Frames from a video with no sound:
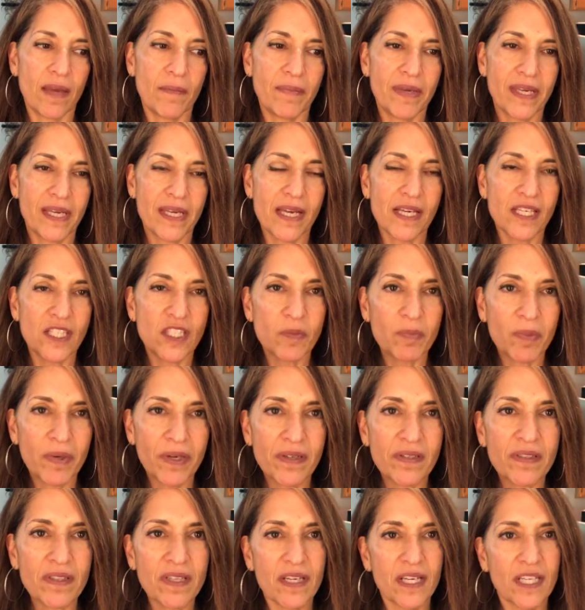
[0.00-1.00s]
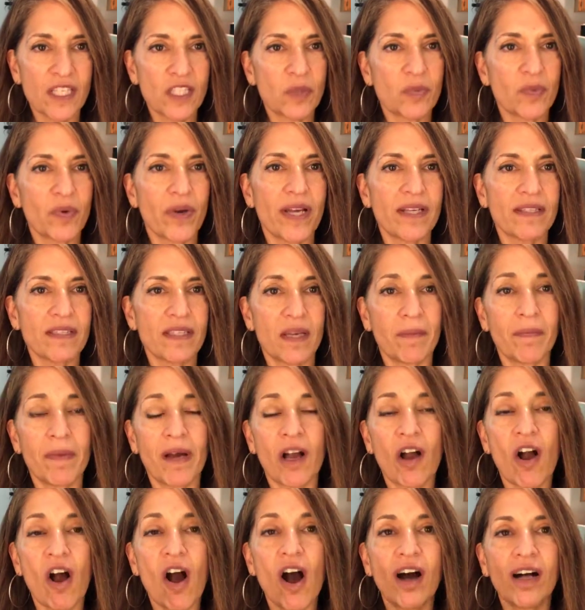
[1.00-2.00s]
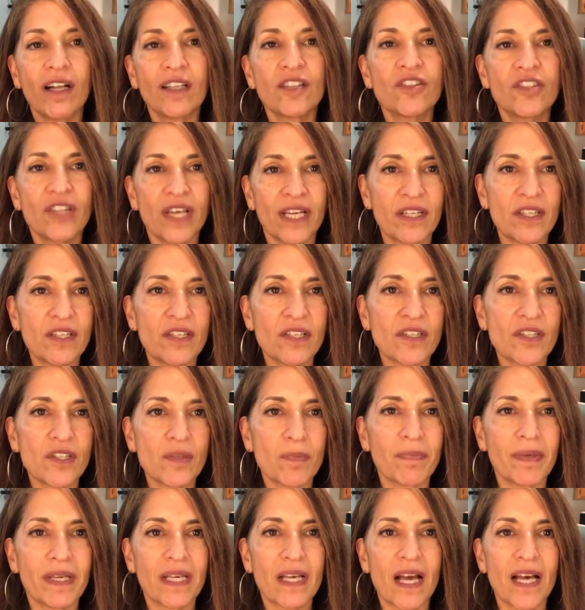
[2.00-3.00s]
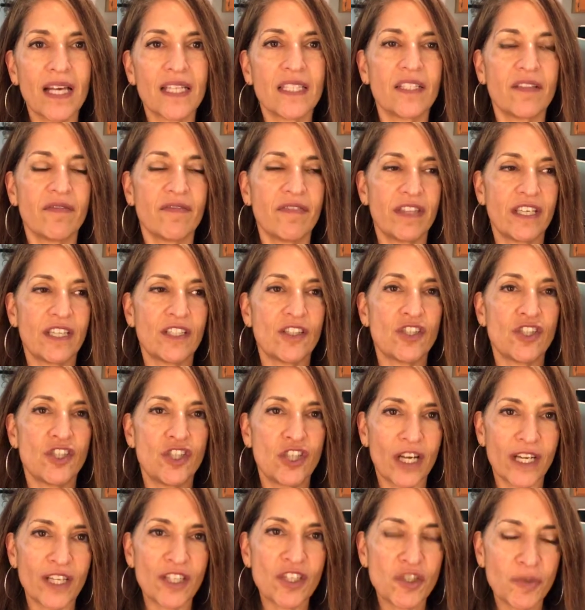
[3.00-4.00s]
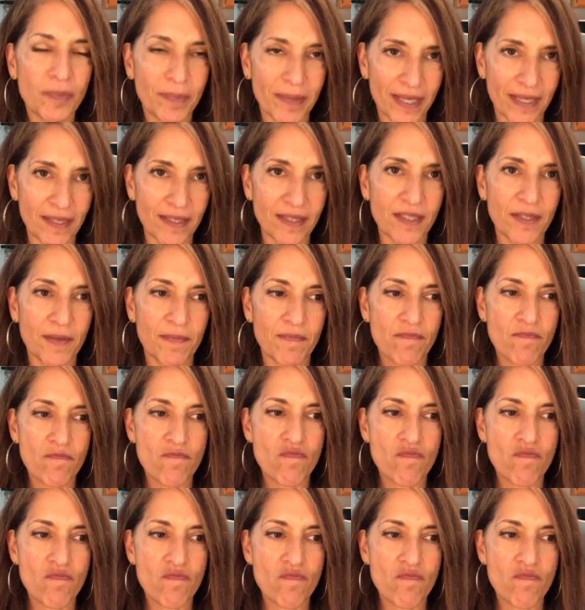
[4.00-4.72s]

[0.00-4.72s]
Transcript: being experienced and expressed among all genders because of the judgment